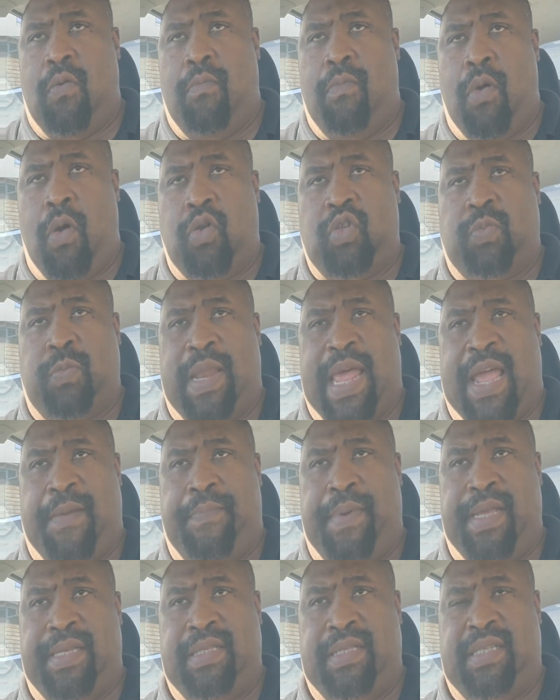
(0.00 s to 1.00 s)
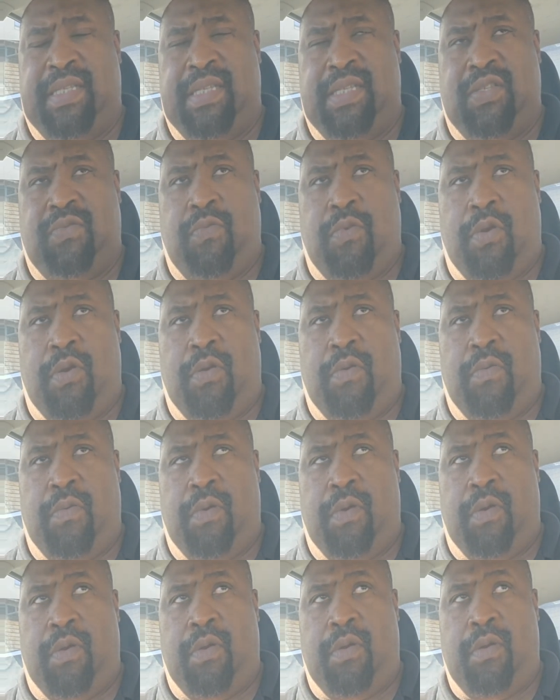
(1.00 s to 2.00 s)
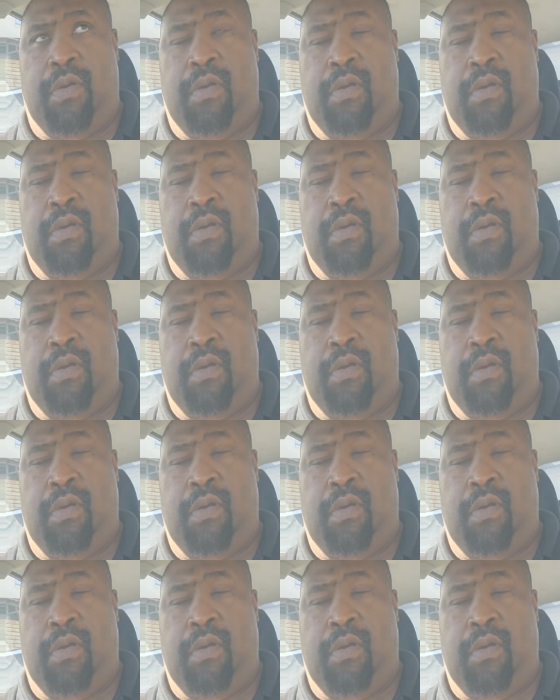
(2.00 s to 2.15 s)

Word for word: most black businesses were were